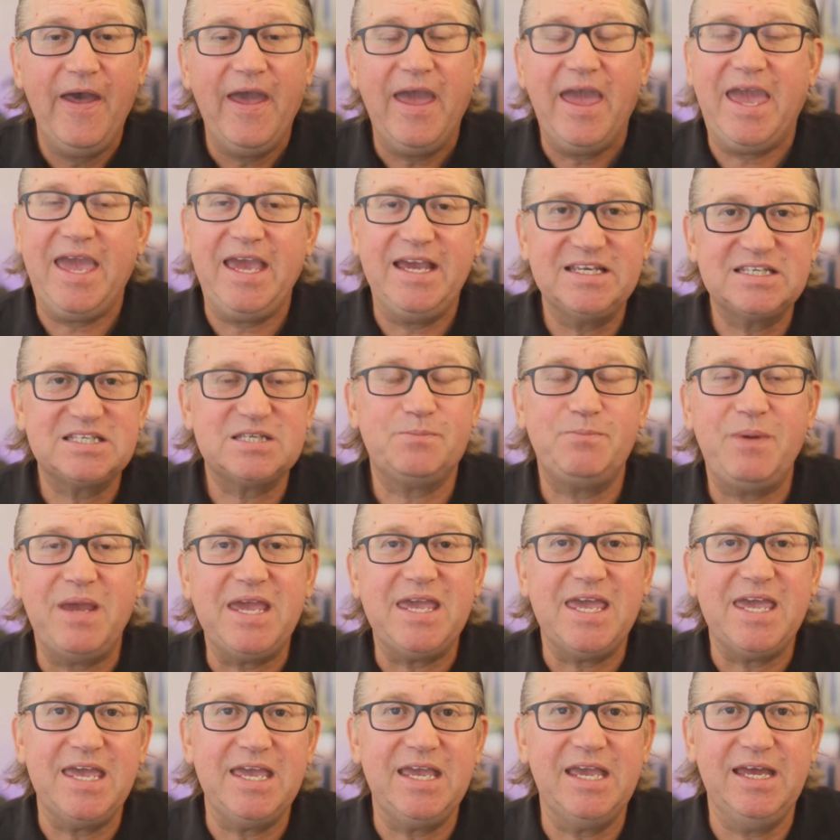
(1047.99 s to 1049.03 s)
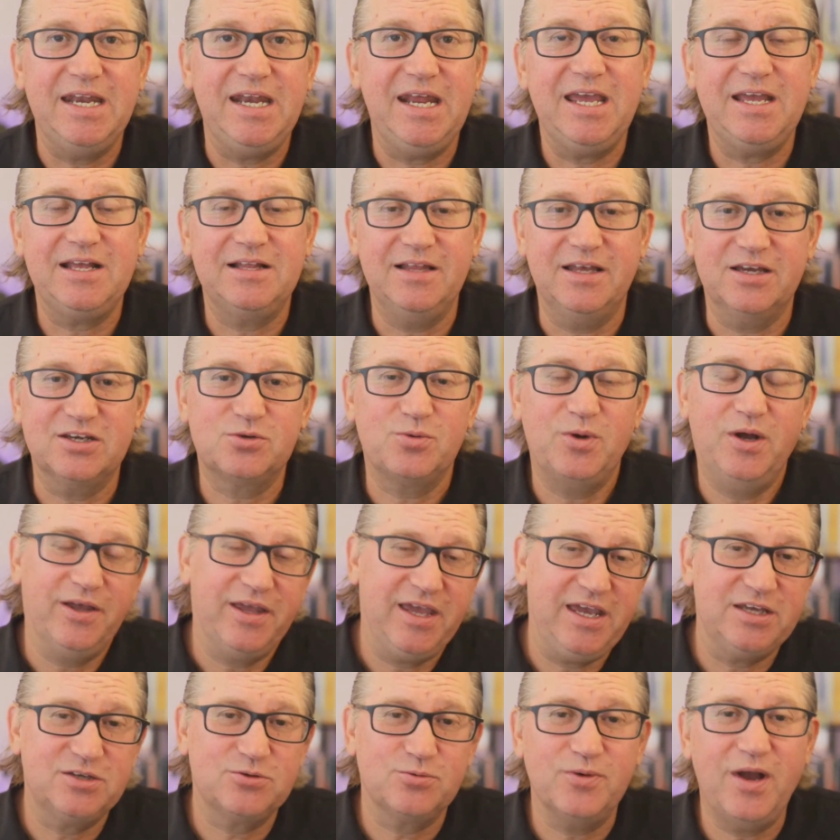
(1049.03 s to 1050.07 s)
He's speaking in English. Well,
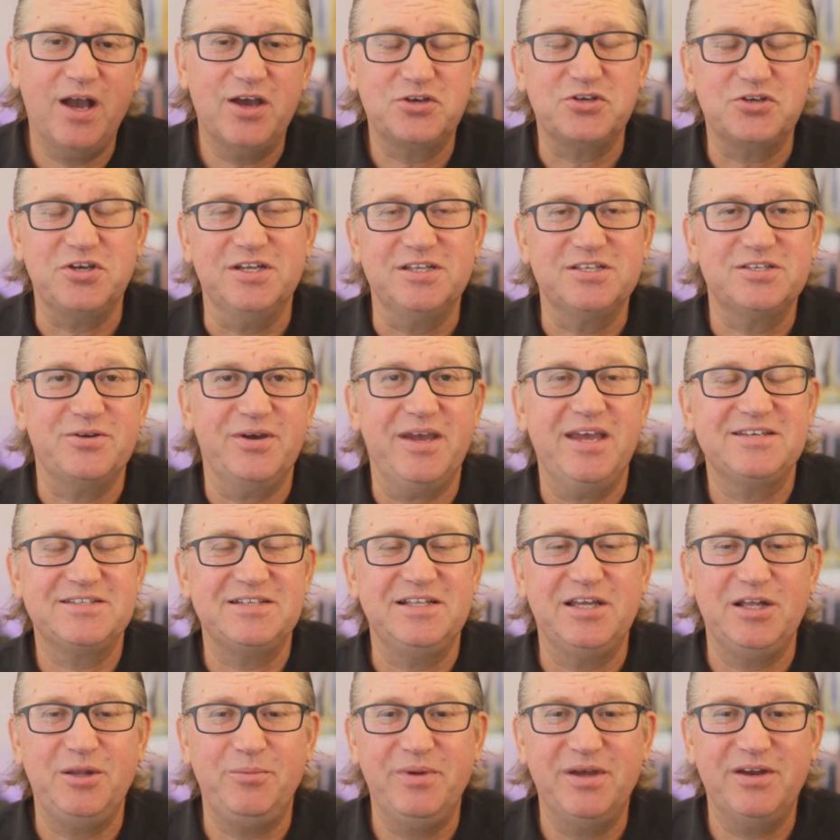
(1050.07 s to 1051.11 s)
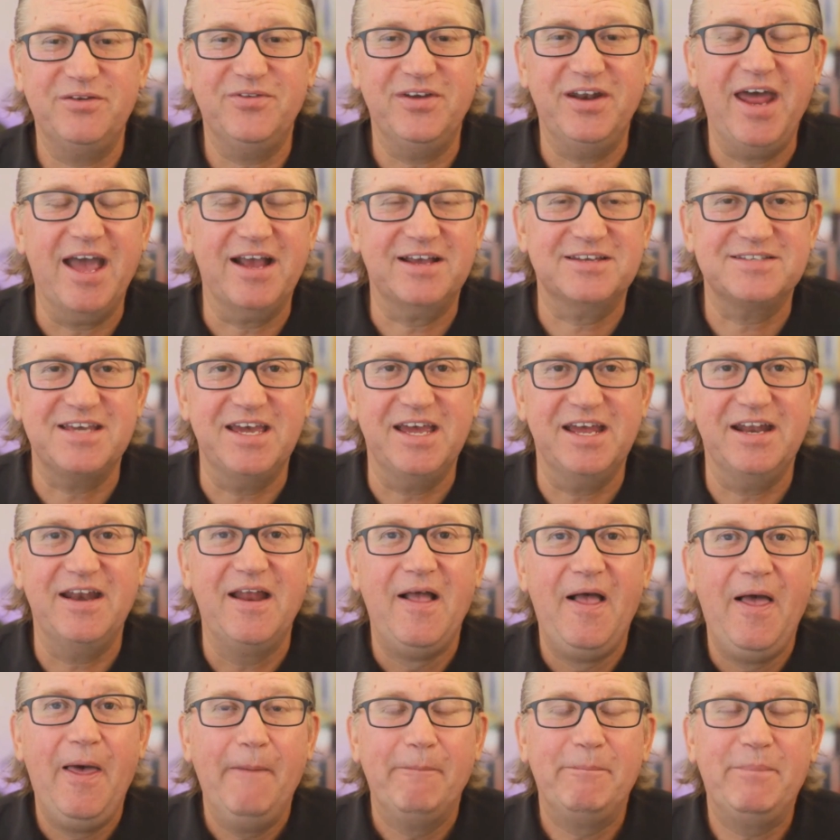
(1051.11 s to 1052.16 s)
he's Russian, so he has a little bit of an accent,
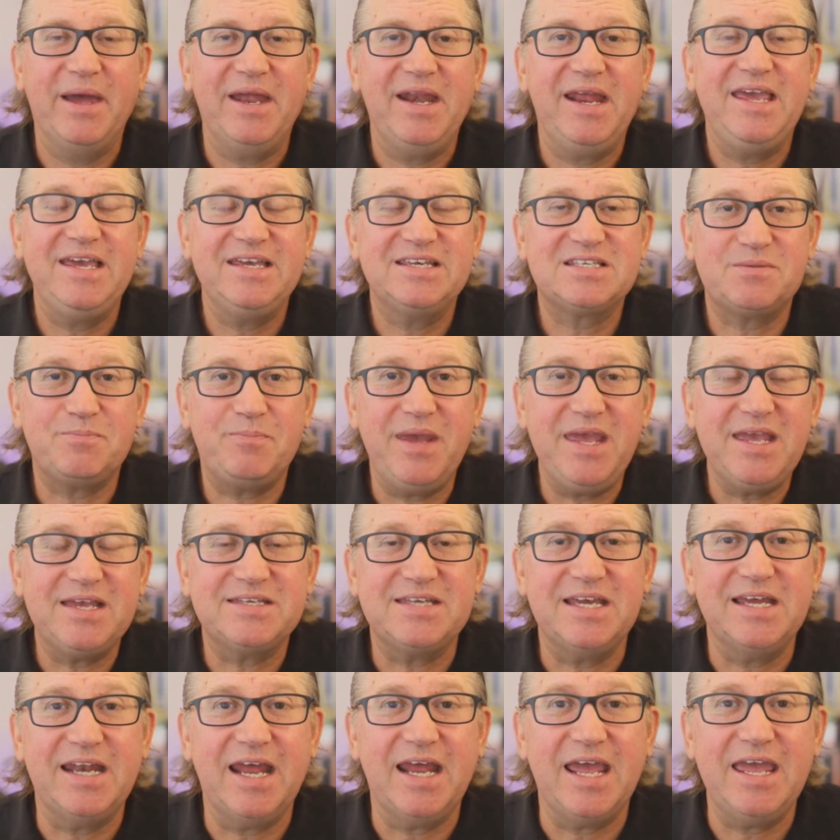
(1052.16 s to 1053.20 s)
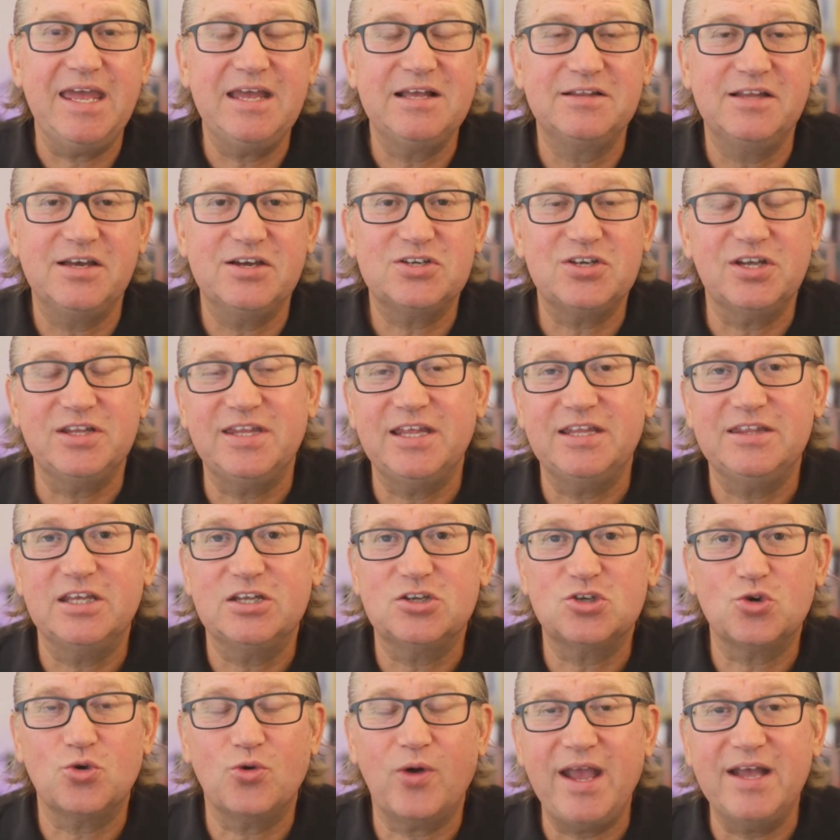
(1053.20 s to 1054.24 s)
but he speaks in English, and then the
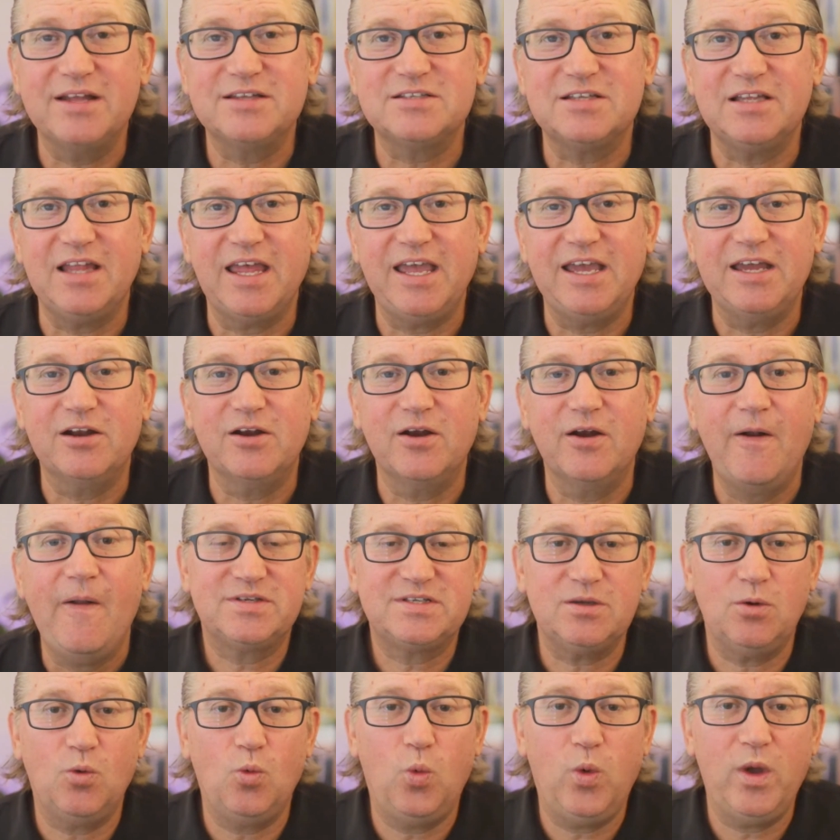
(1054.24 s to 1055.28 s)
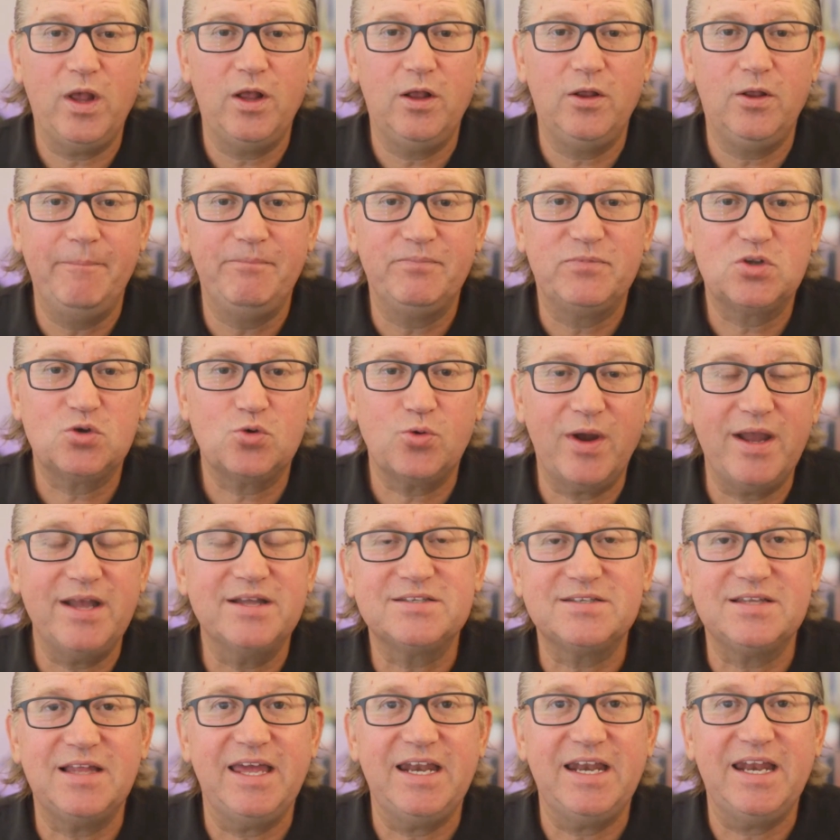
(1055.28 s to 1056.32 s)
translator will
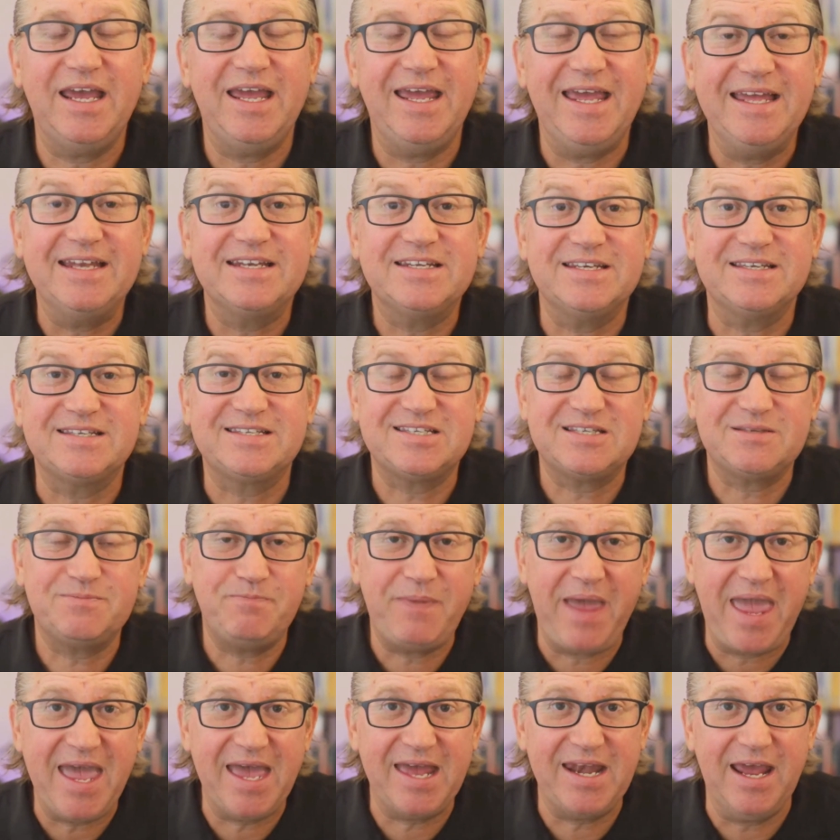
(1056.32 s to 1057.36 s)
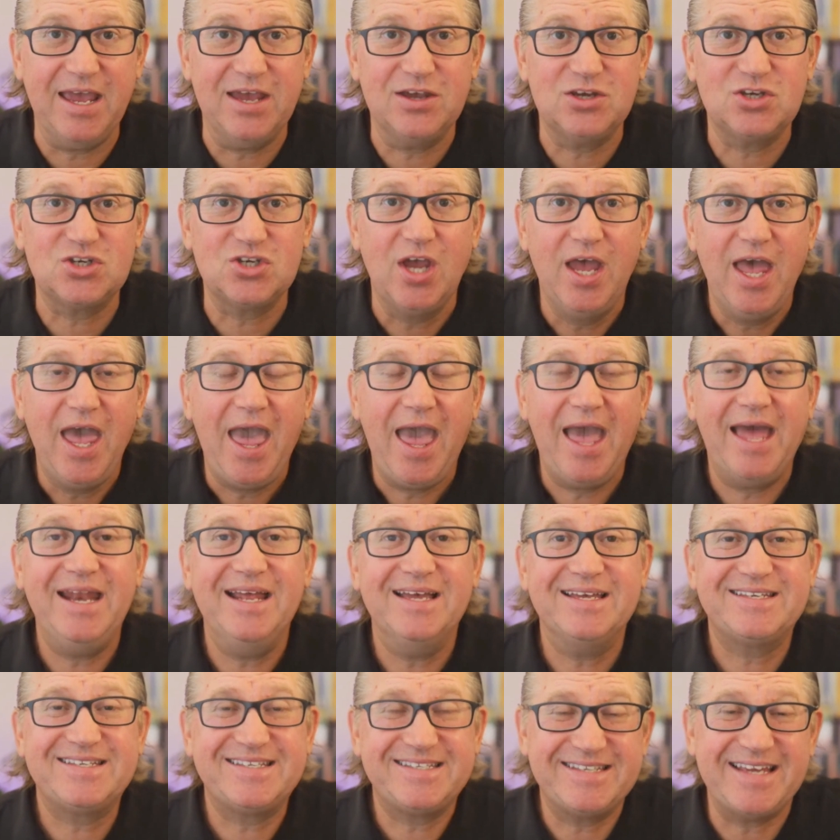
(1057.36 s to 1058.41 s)
translate it into Spanish, and it
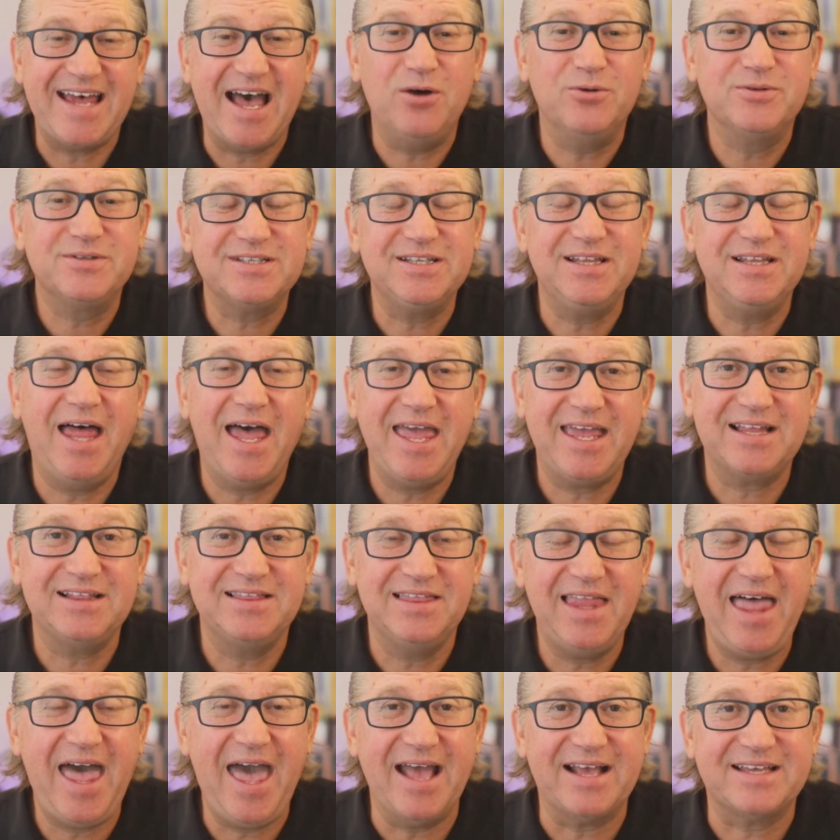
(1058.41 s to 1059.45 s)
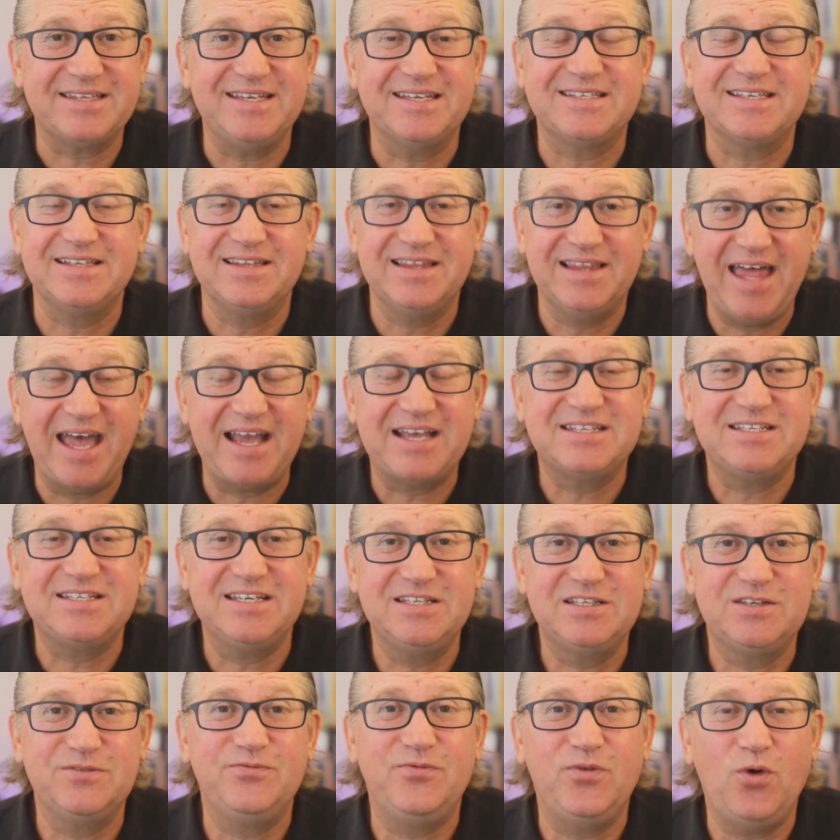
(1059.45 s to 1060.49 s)
sounds like Lex. It's
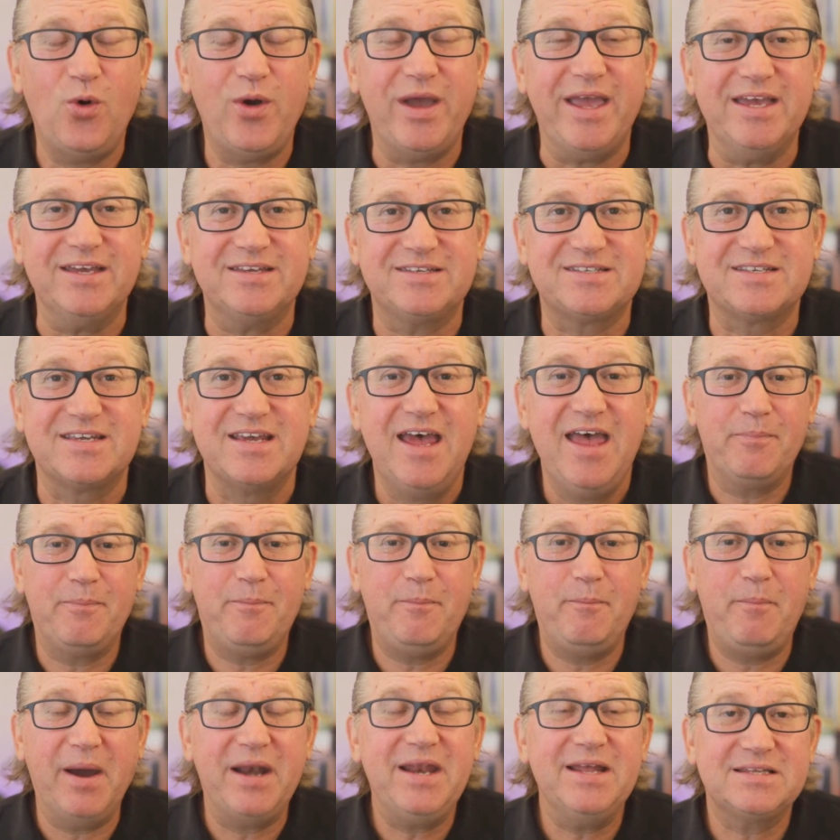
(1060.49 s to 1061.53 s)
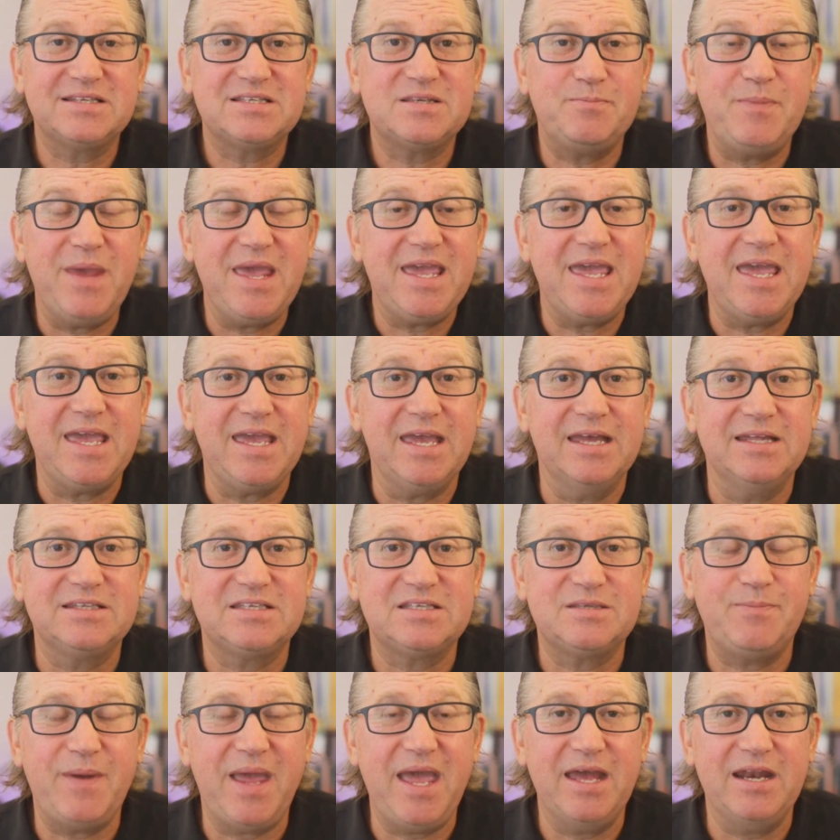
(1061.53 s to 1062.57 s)
Lex's voice, but it's speaking in
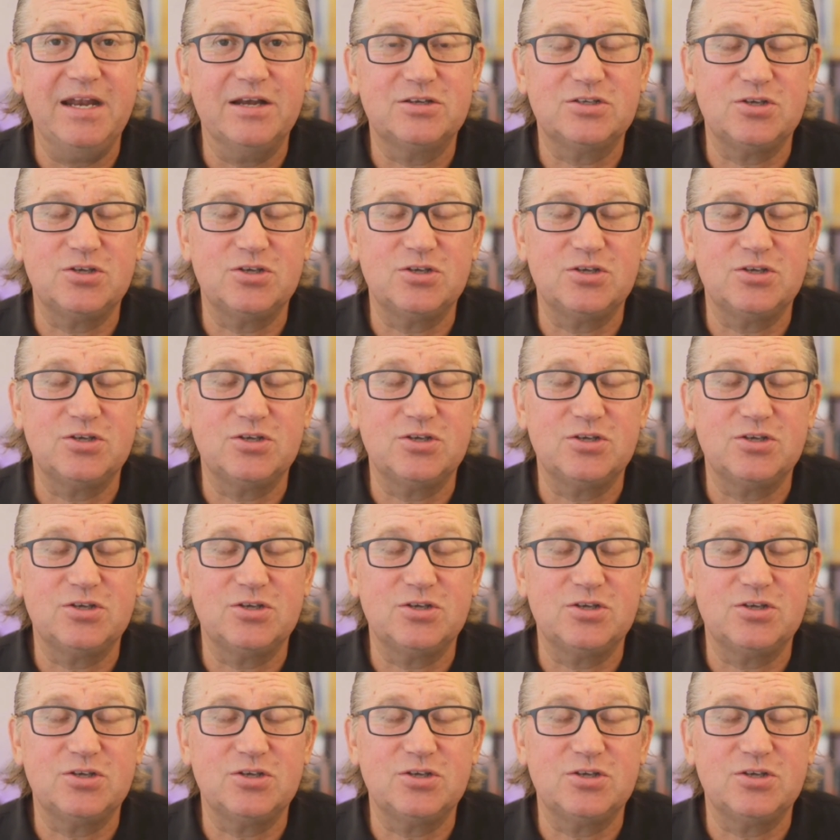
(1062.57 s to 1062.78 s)
Spanish.